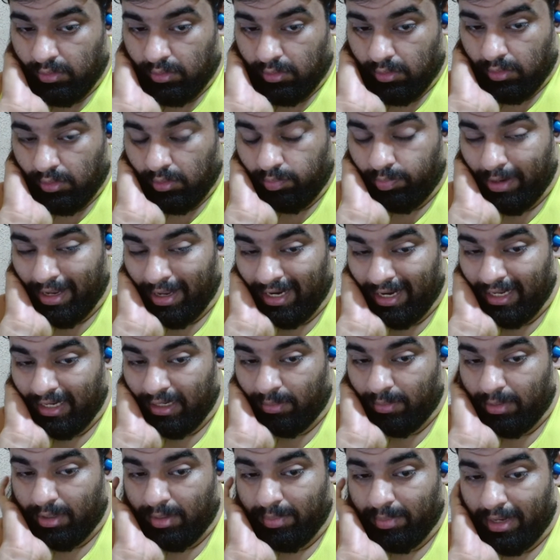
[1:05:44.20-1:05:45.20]

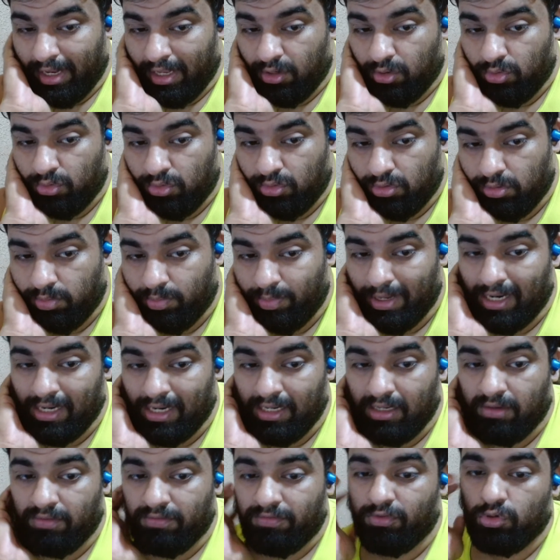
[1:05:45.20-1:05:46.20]
Bellingham and Mainu.
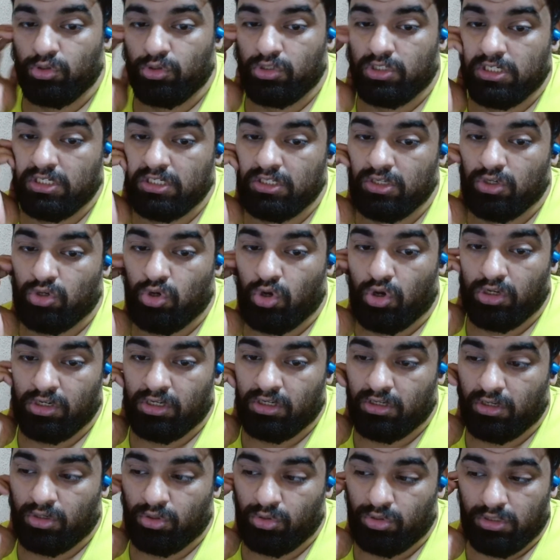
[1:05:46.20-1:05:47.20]
Bellingham forces the
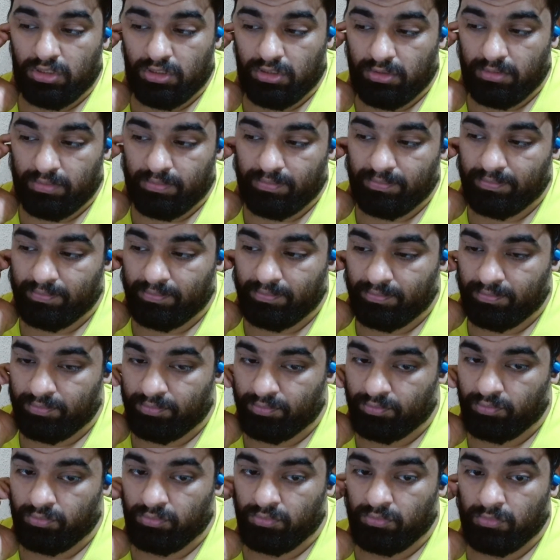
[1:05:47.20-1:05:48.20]
corner out.
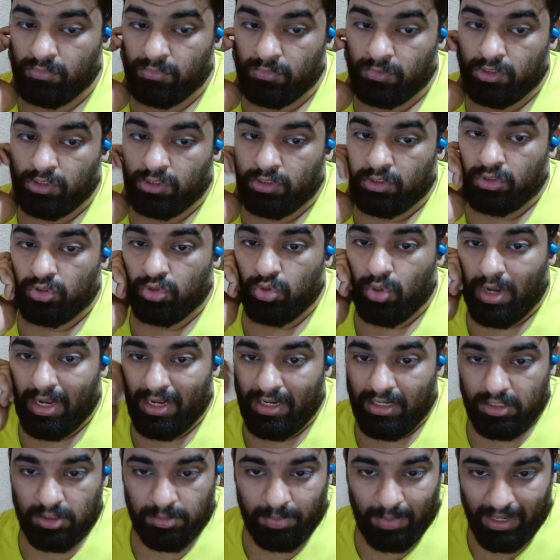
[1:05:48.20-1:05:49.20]
So I
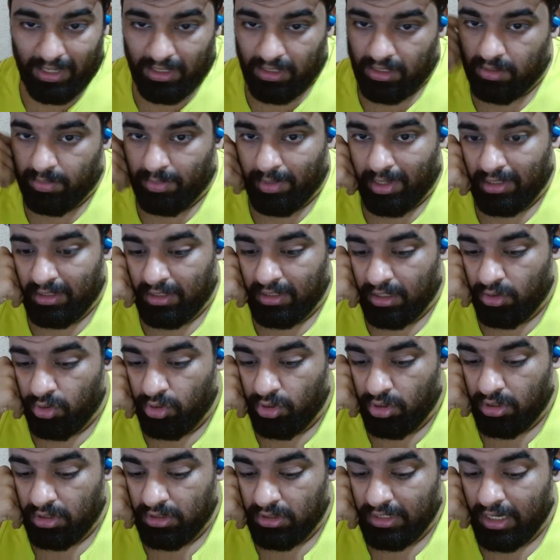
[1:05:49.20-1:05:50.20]
respect it, man. They're
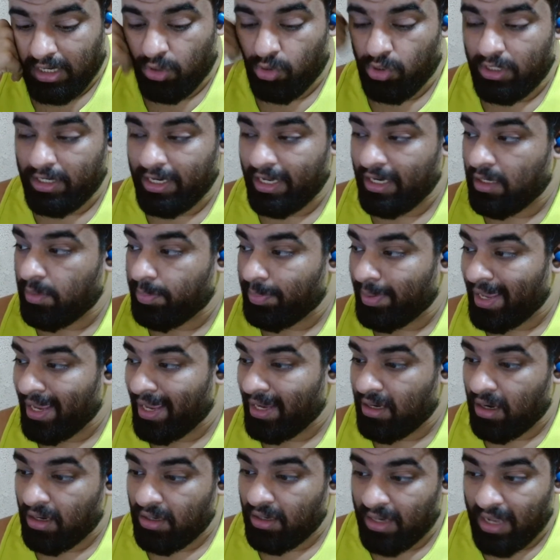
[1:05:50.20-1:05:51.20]
gonna take a pay
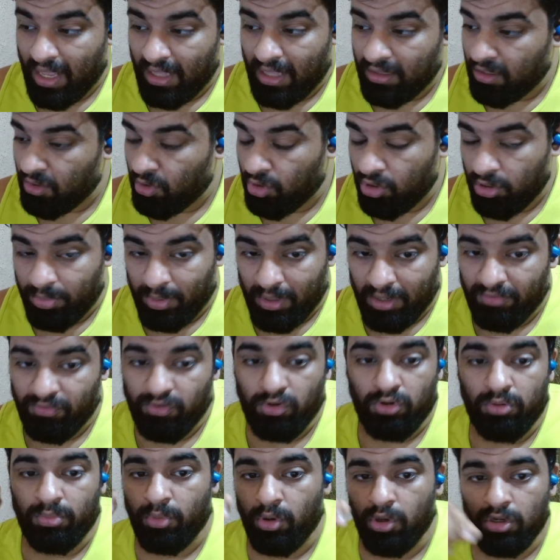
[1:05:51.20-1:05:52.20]
cut and they're gonna play
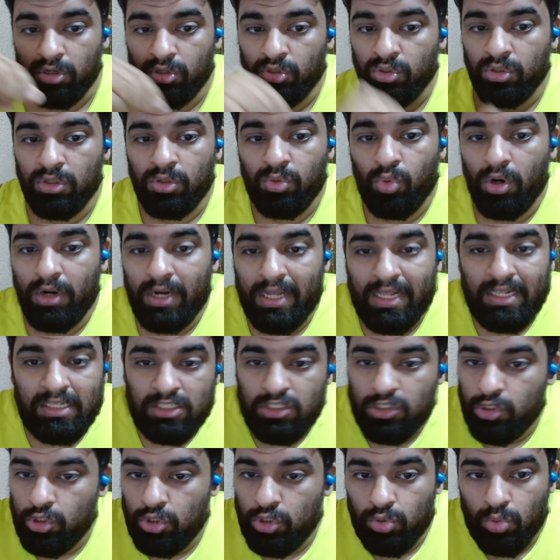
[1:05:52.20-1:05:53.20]
football, dude. What
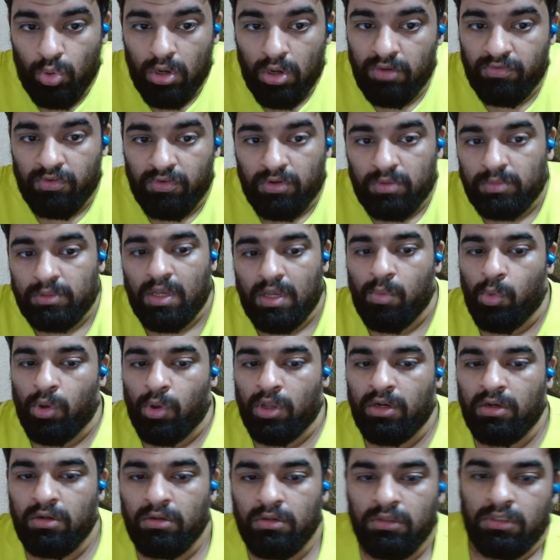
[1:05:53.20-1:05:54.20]
else do you want from
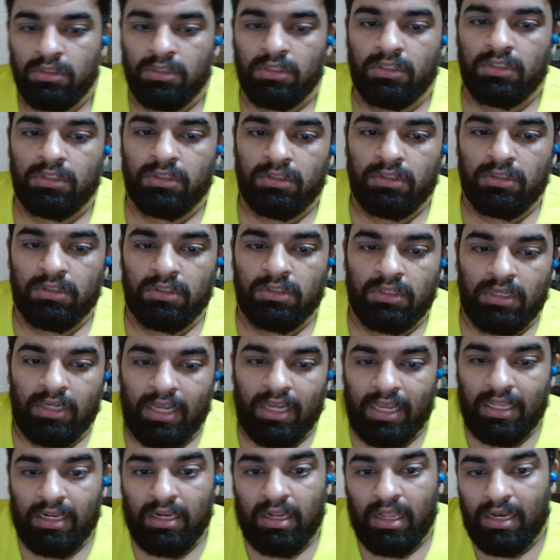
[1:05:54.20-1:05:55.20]
someone?
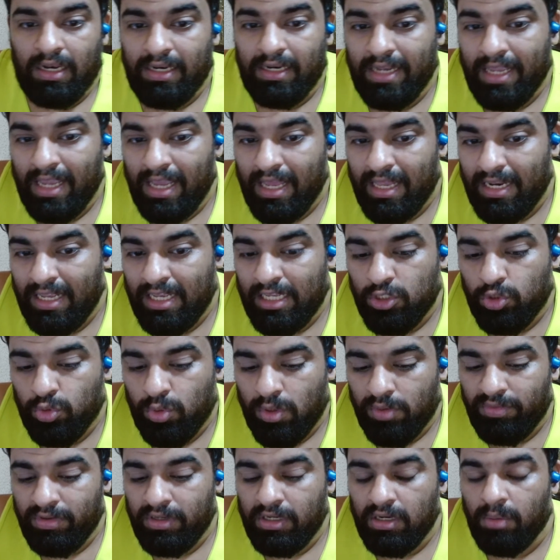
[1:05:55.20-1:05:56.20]
In a day and age where
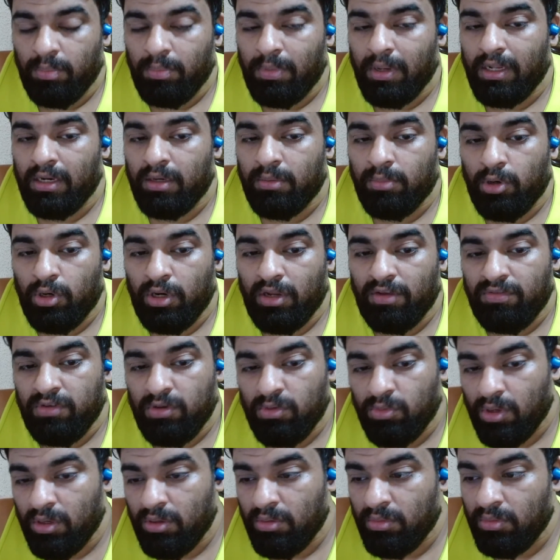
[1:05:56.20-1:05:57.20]
we complain about
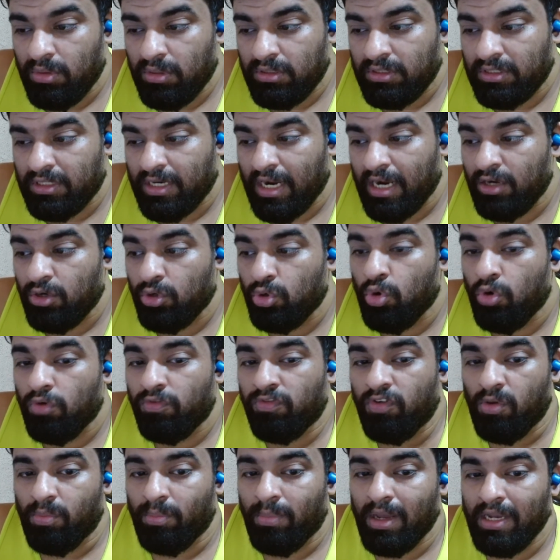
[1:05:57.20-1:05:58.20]
everyone trying to go
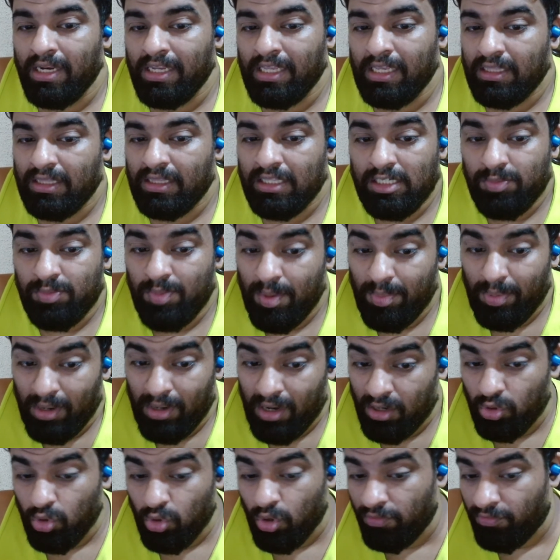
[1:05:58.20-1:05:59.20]
for money, these people
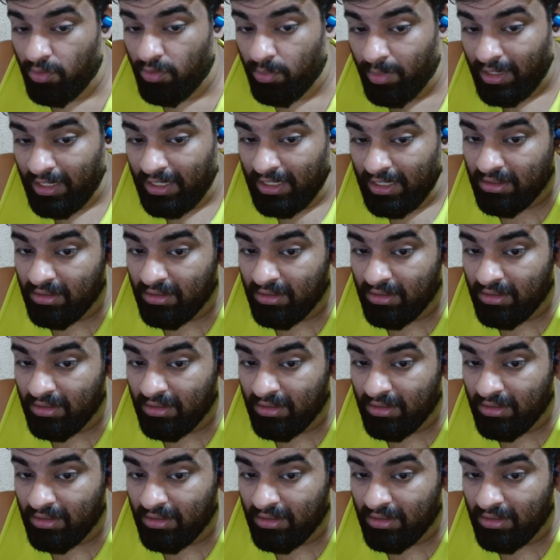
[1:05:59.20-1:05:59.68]
aren't going for money.